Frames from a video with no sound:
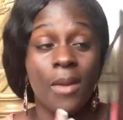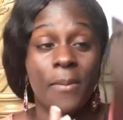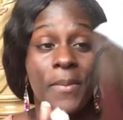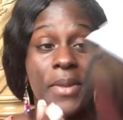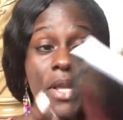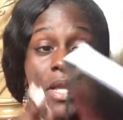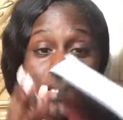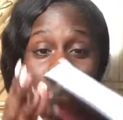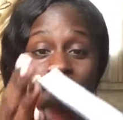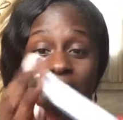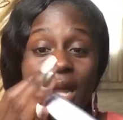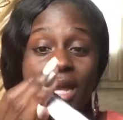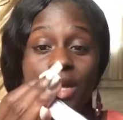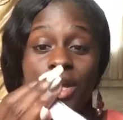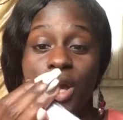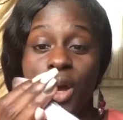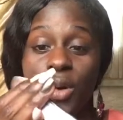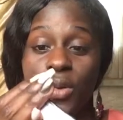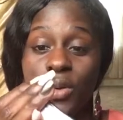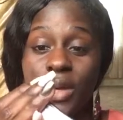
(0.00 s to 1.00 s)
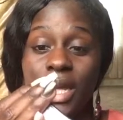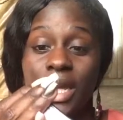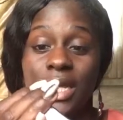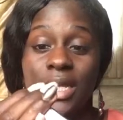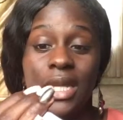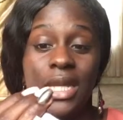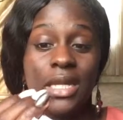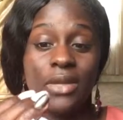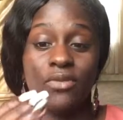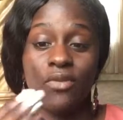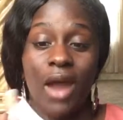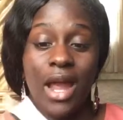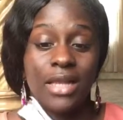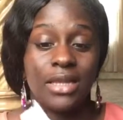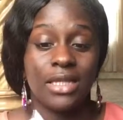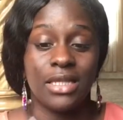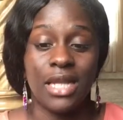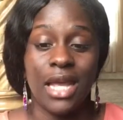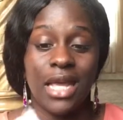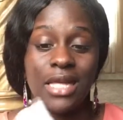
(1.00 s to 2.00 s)
because I could go in and write
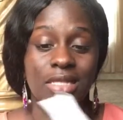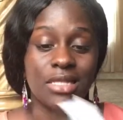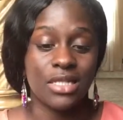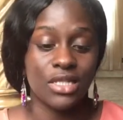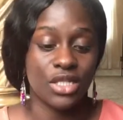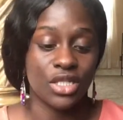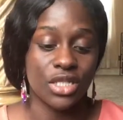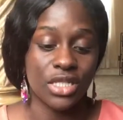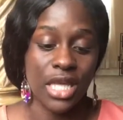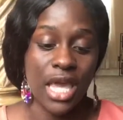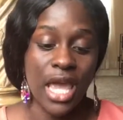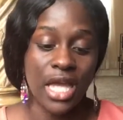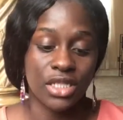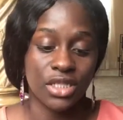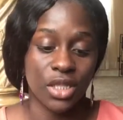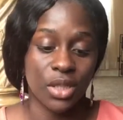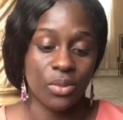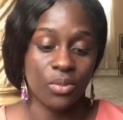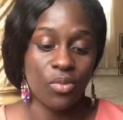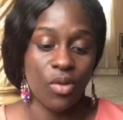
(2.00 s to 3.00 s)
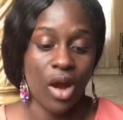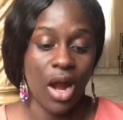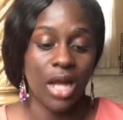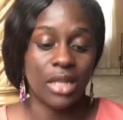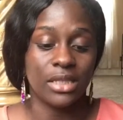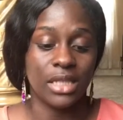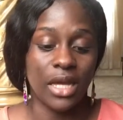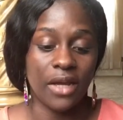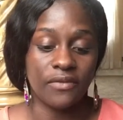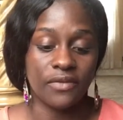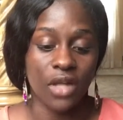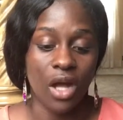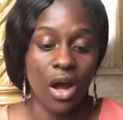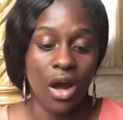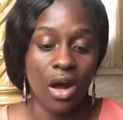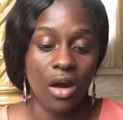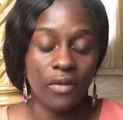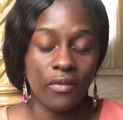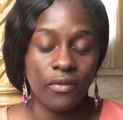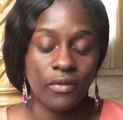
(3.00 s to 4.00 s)
the dates and just catch up where I left
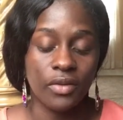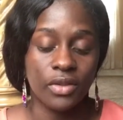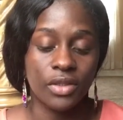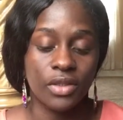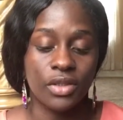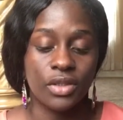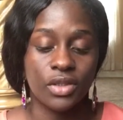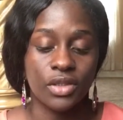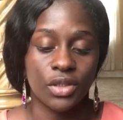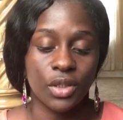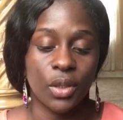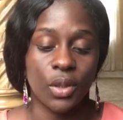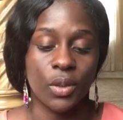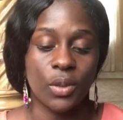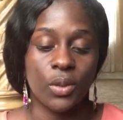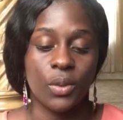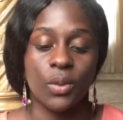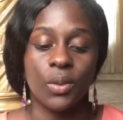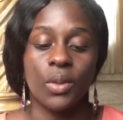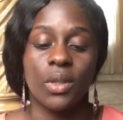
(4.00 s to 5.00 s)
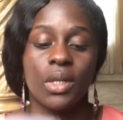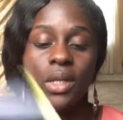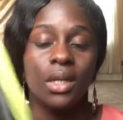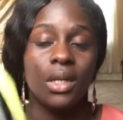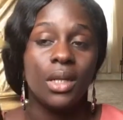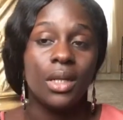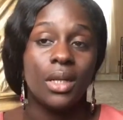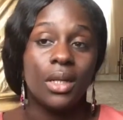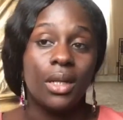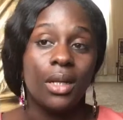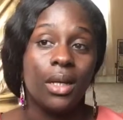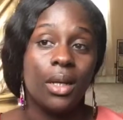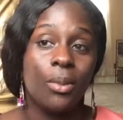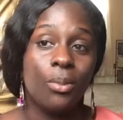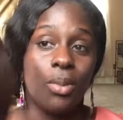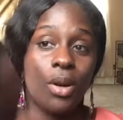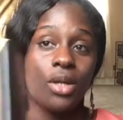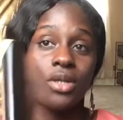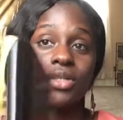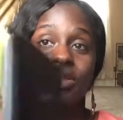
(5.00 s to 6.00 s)
off. So
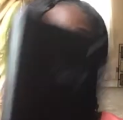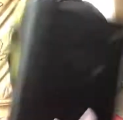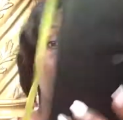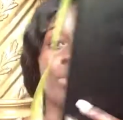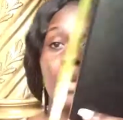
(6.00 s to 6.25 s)
personal